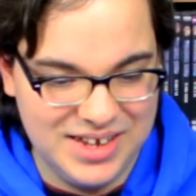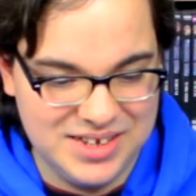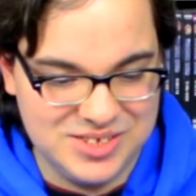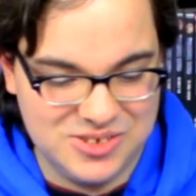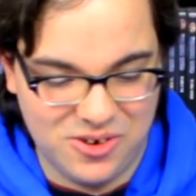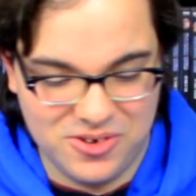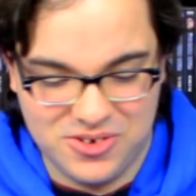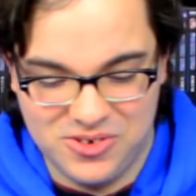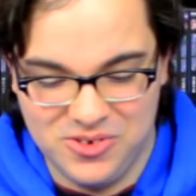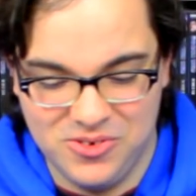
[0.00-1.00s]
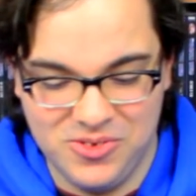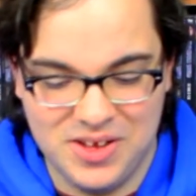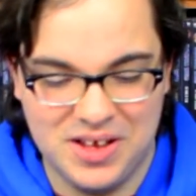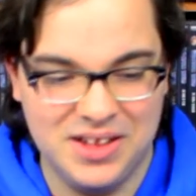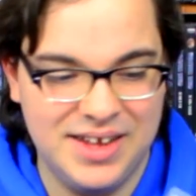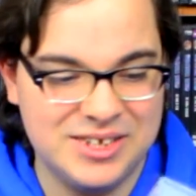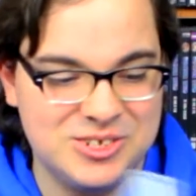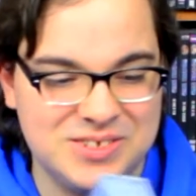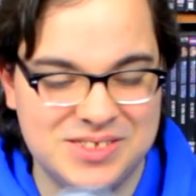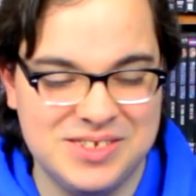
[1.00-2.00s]
It is Doctor Who, the
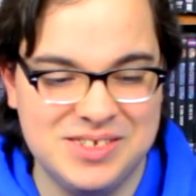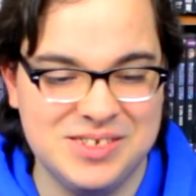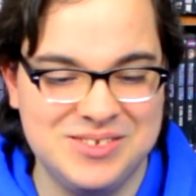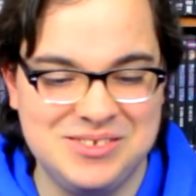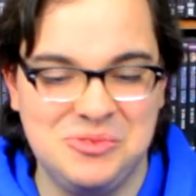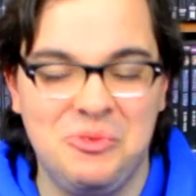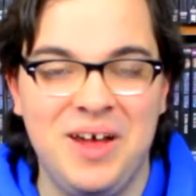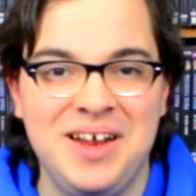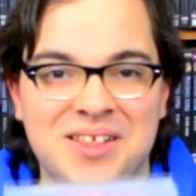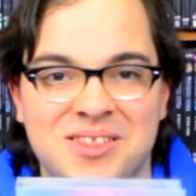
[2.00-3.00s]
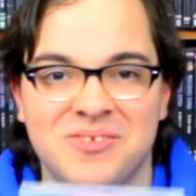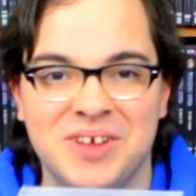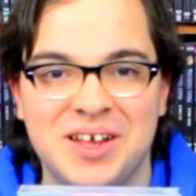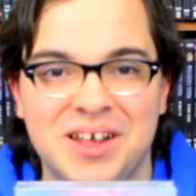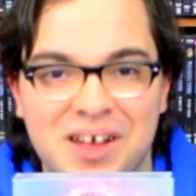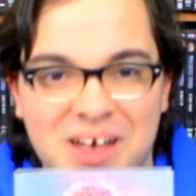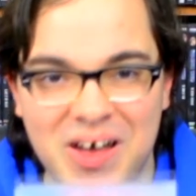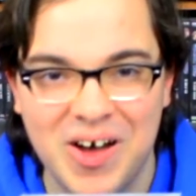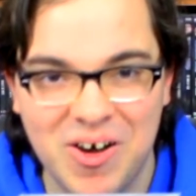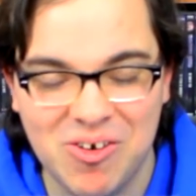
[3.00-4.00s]
collection, season 23.
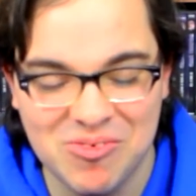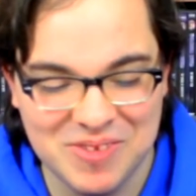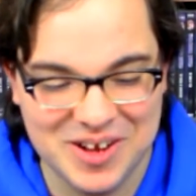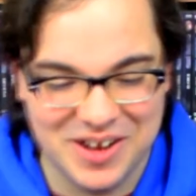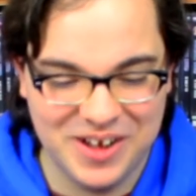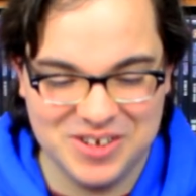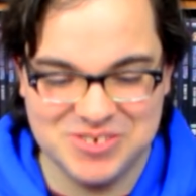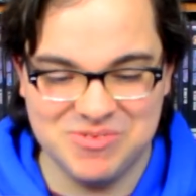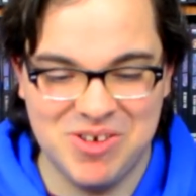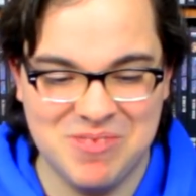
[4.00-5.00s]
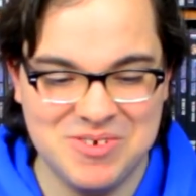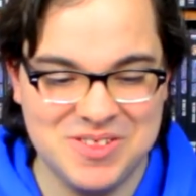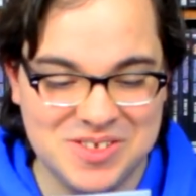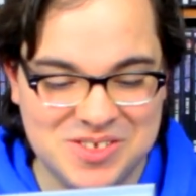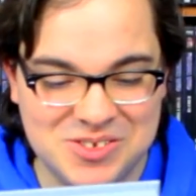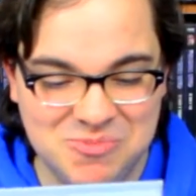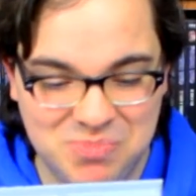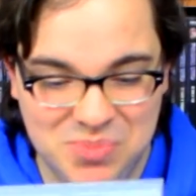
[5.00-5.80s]
Oh my gosh, Robert, this is